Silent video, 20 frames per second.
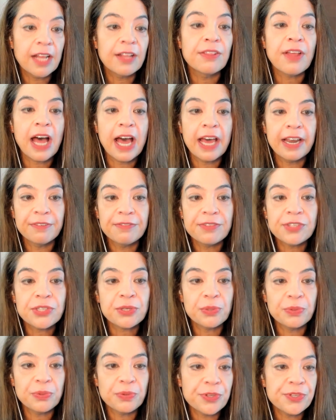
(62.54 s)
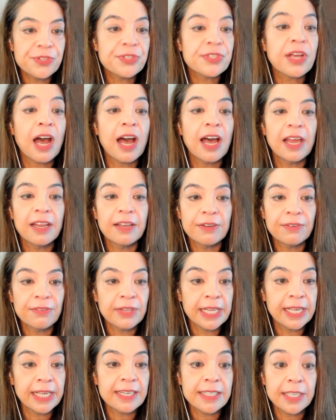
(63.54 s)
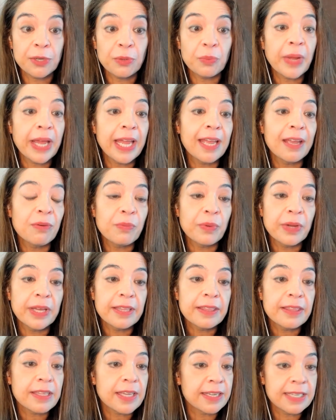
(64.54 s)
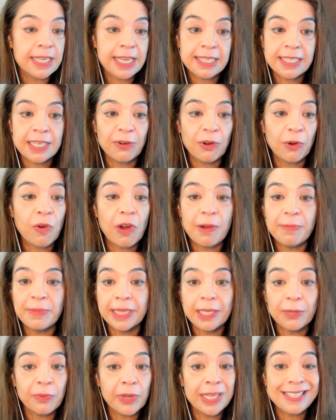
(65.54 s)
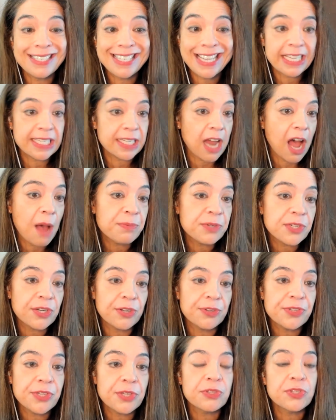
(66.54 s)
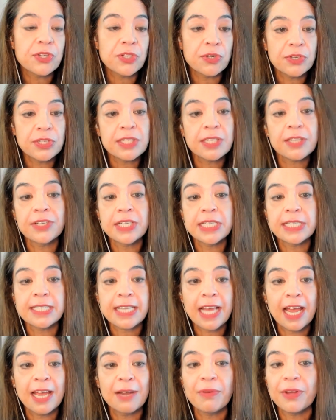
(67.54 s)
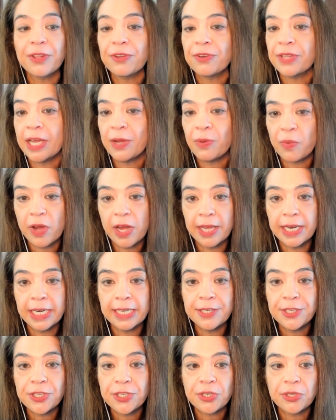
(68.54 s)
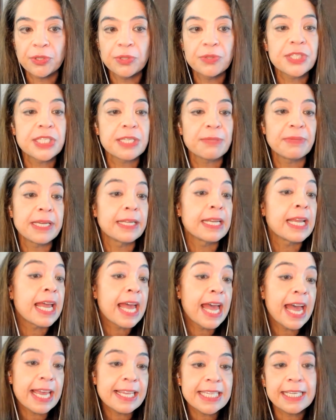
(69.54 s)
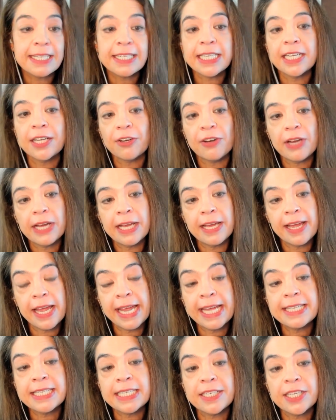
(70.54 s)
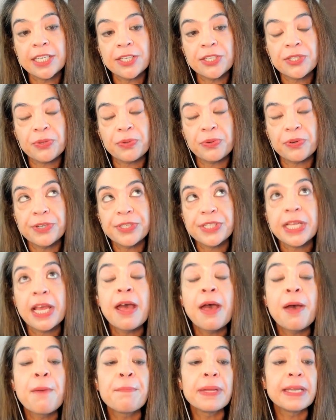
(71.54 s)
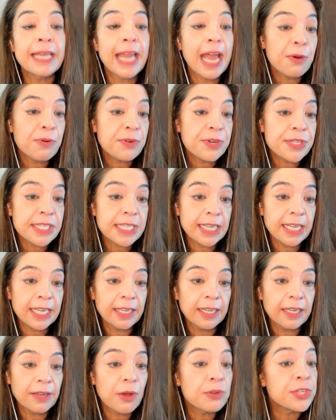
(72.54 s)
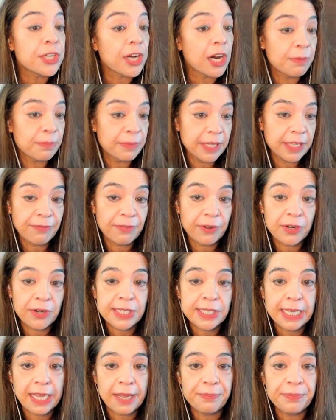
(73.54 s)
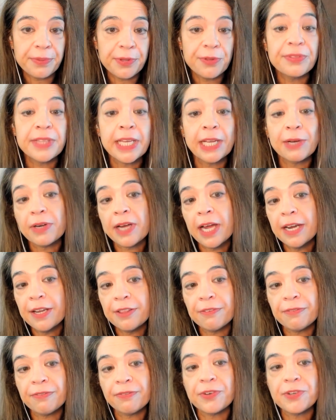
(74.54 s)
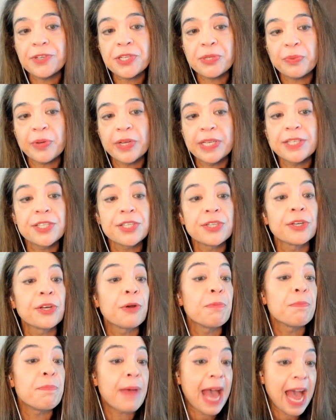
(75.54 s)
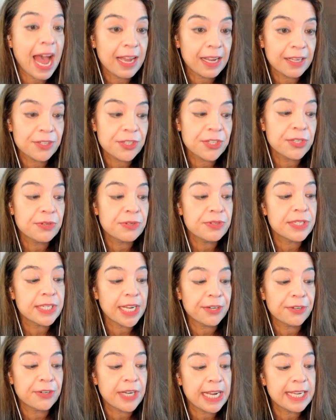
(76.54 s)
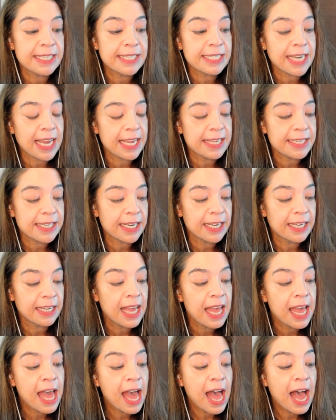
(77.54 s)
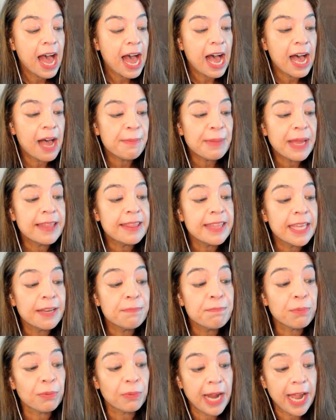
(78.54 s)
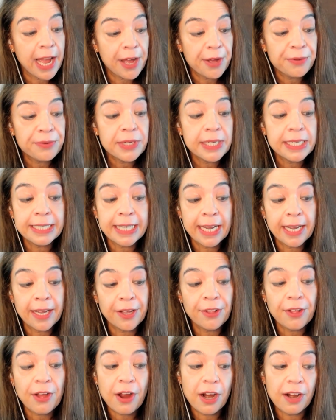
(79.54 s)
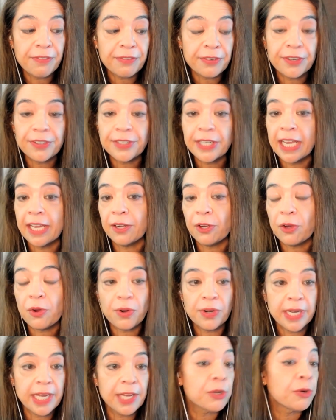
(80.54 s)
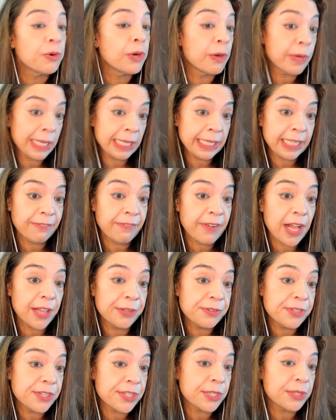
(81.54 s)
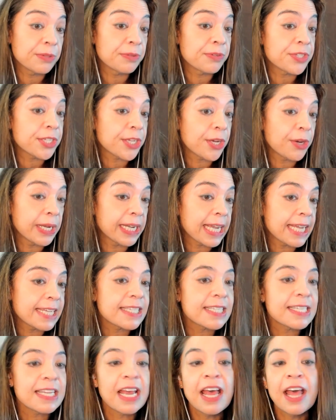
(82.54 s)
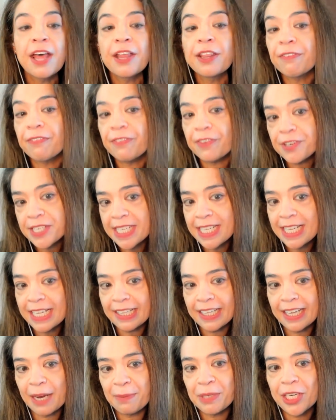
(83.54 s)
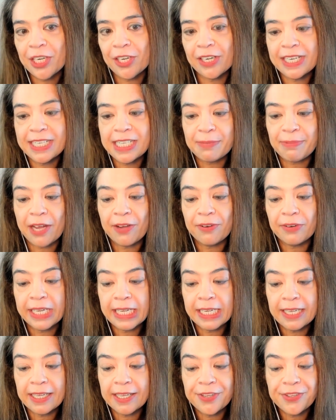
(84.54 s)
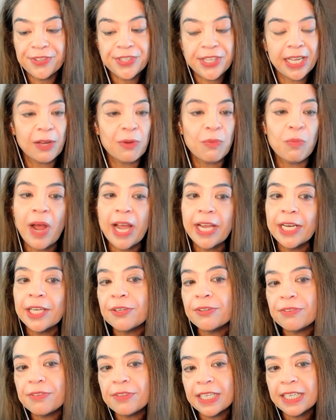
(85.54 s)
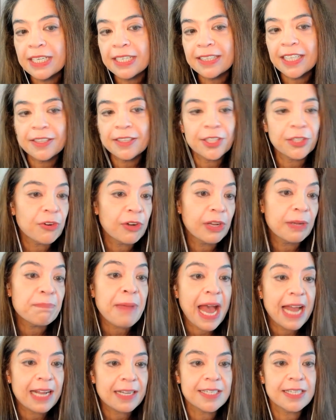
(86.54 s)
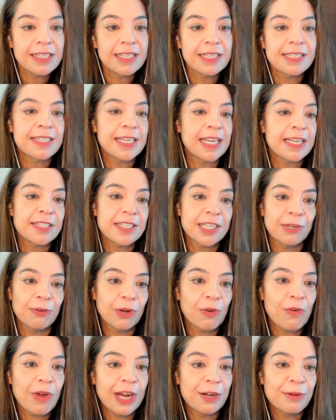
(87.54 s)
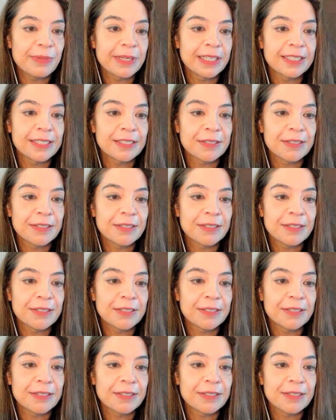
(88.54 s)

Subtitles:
lot of schools they did away with a testing requirement. They went test optional. So students could decide whether they wanted to submit SAT or ACT scores. But now we're seeing Dartmouth, for example, they were kind of the first one to go back to standardized testing. And then Brown, Yale, Harvard, and Cornell quickly followed suit. So I guess the first thing that I'm curious about is like, why do you think that they're going back to this testing requirement?